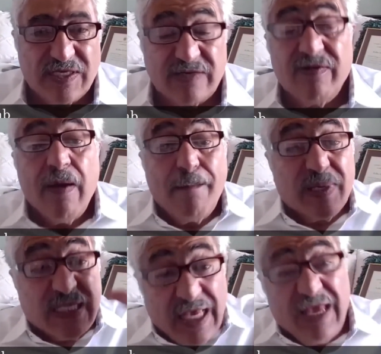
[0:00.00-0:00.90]
defensive.
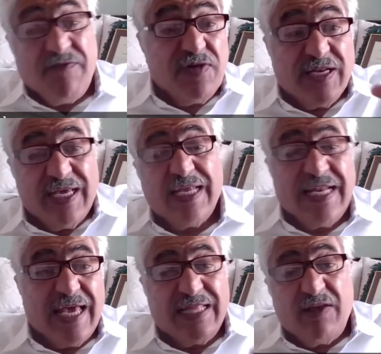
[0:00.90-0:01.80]
But even
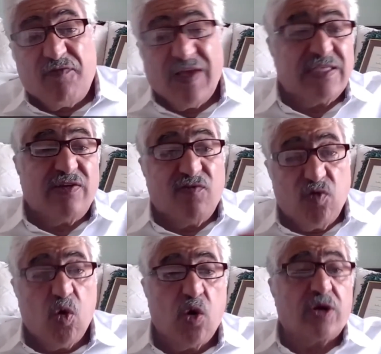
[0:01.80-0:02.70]
in a
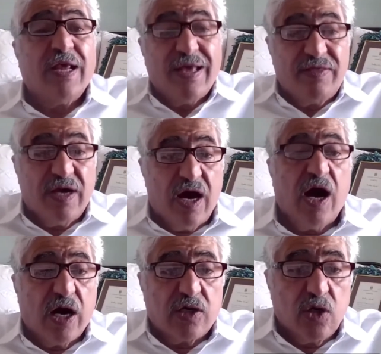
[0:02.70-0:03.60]
defensive war,
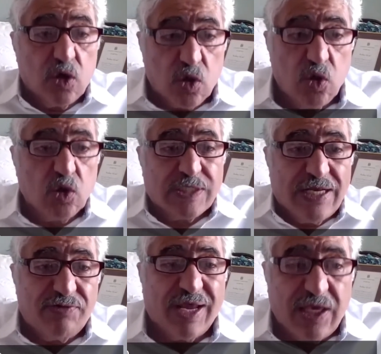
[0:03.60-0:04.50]
there are
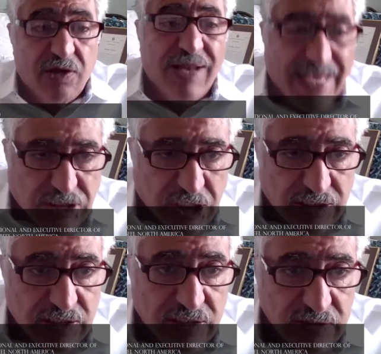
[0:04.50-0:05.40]
rules and
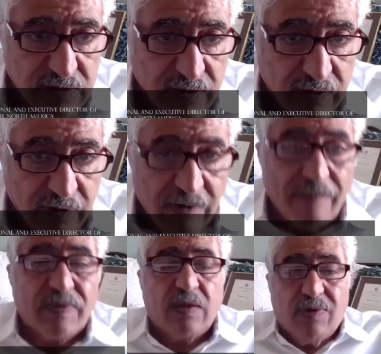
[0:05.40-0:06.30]
regulations.
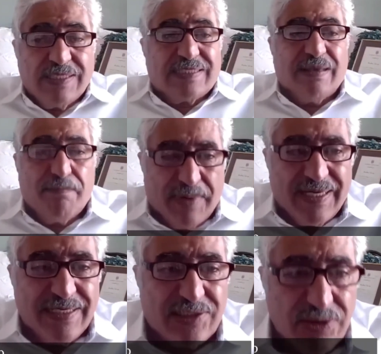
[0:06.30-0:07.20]
When
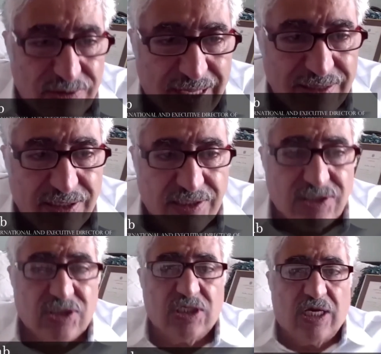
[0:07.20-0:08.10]
somebody
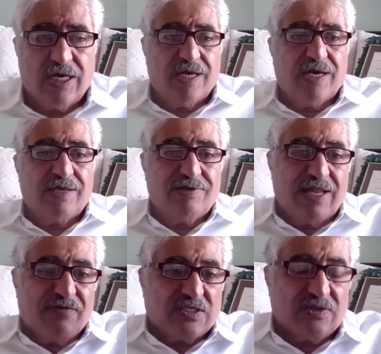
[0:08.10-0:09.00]
surrenders
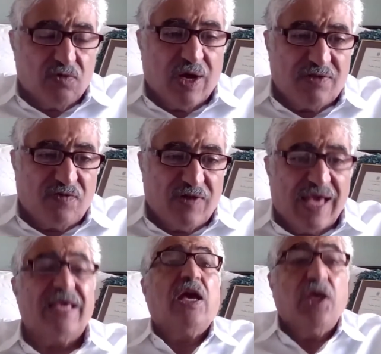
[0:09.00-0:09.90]
and lifts the white
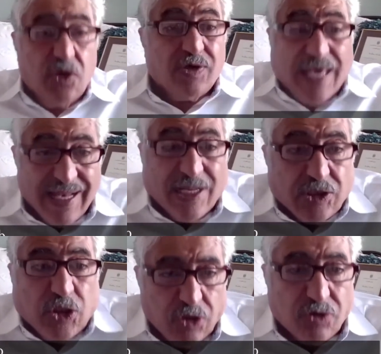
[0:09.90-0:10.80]
flag, you
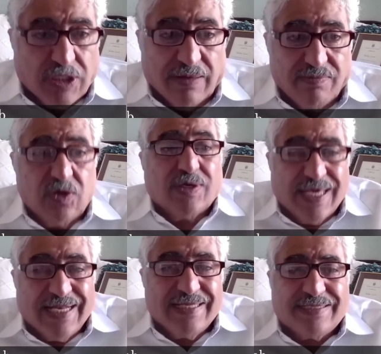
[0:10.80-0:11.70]
cannot shoot them,
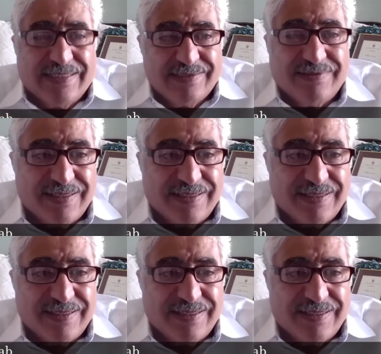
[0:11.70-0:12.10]
you cannot